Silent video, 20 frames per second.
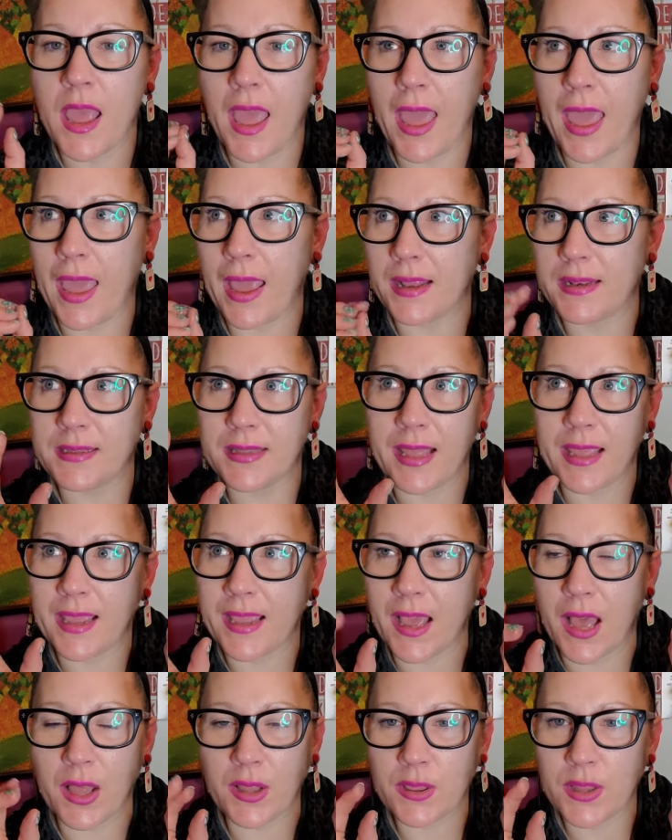and
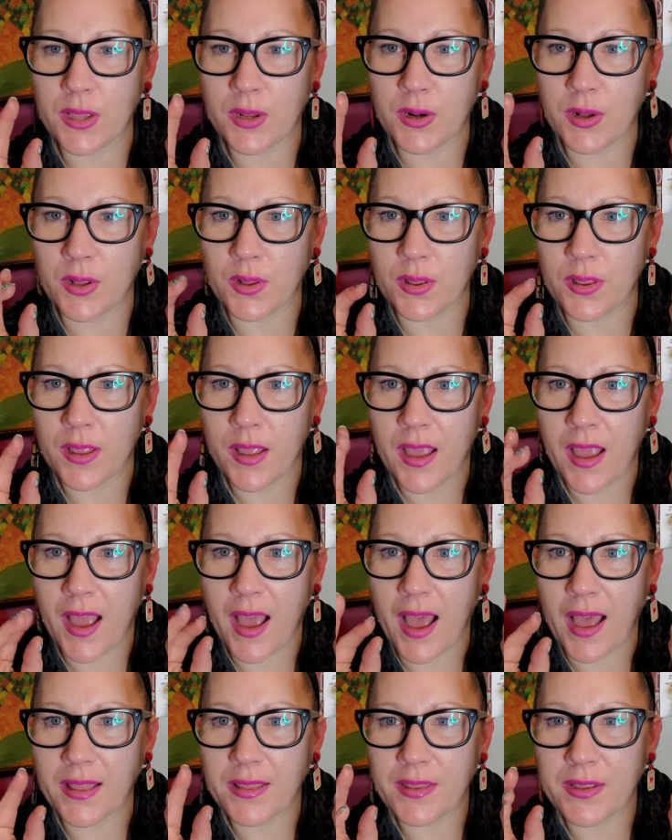like a little
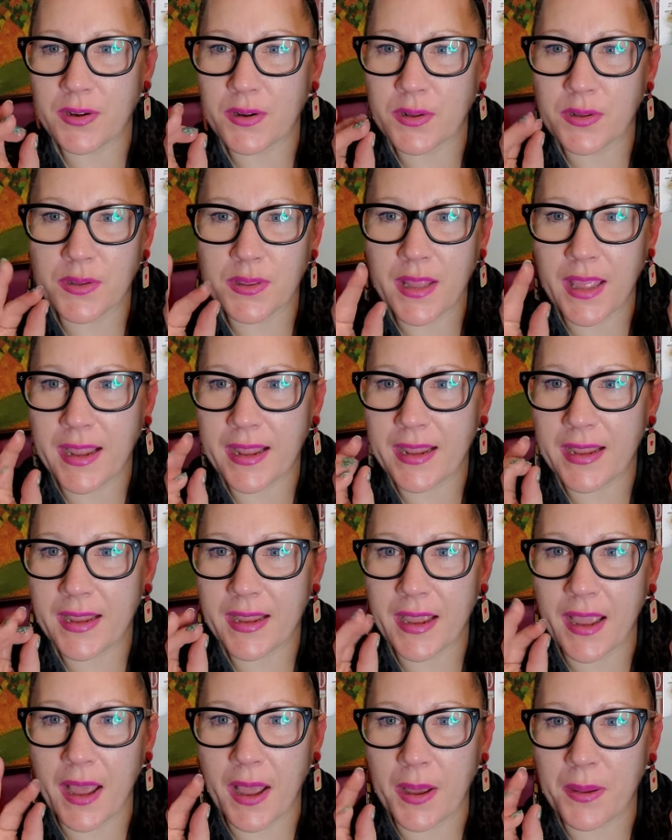a little
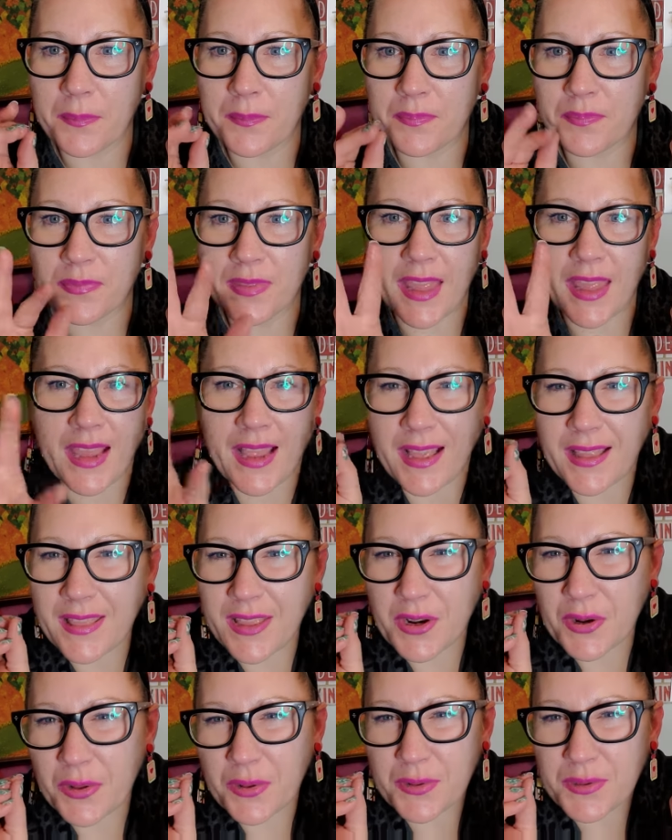like um like a
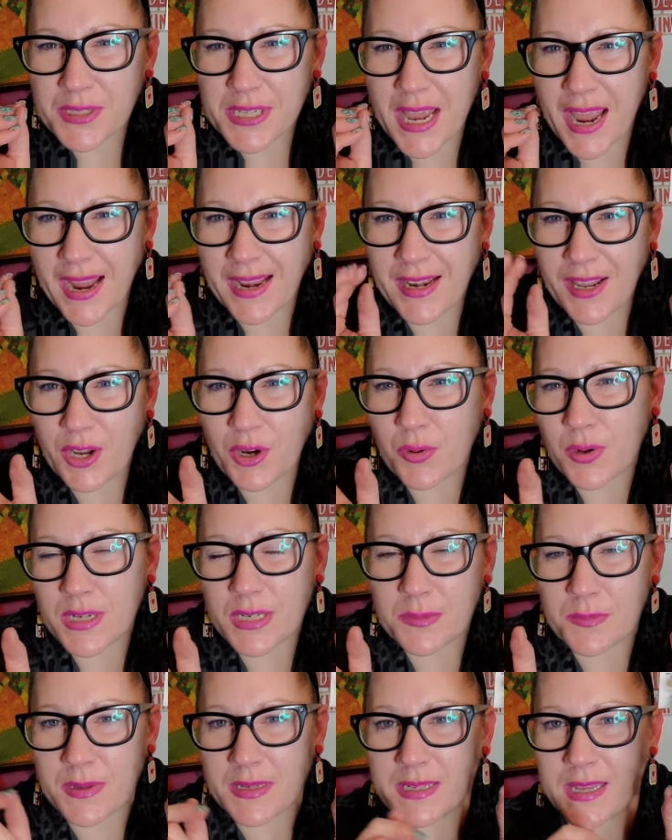little tiny
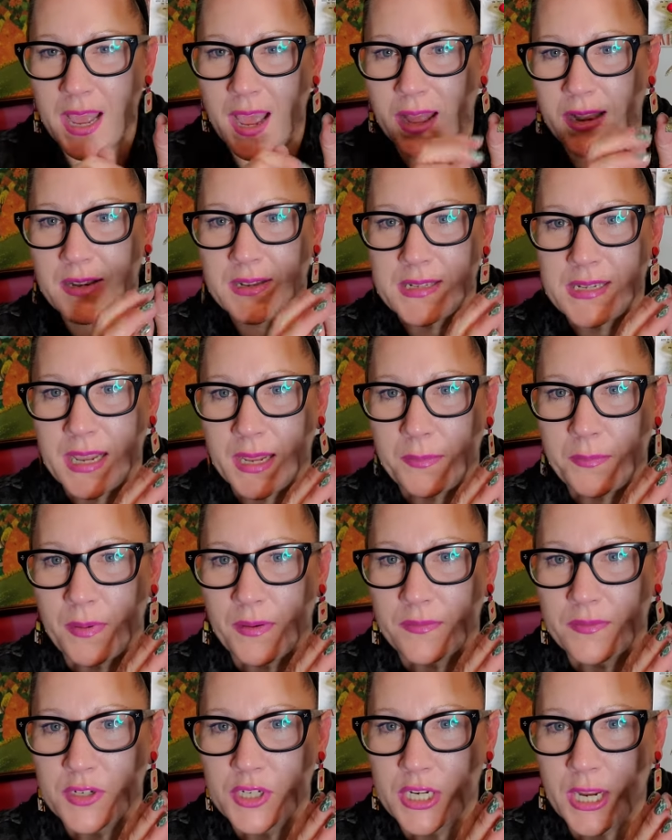christmas hut type
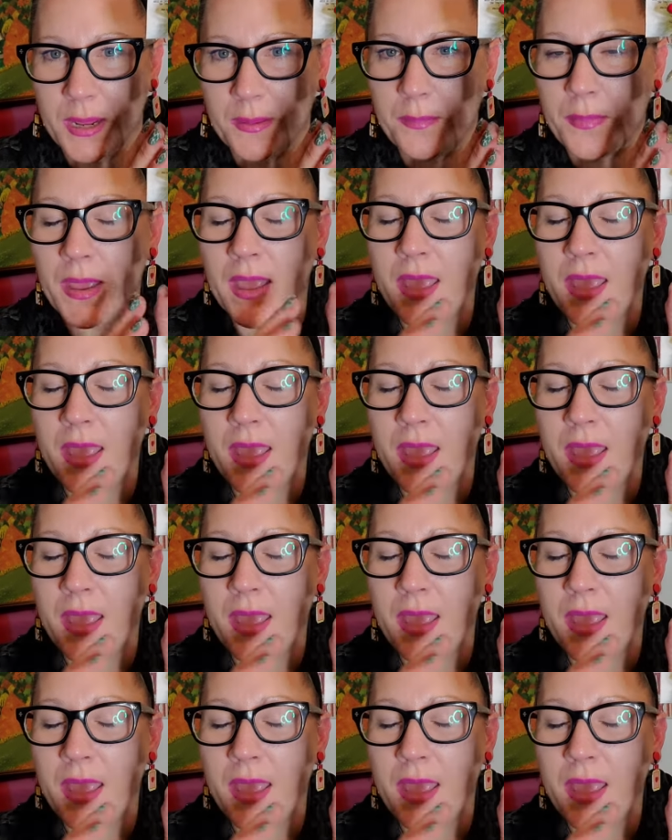of shape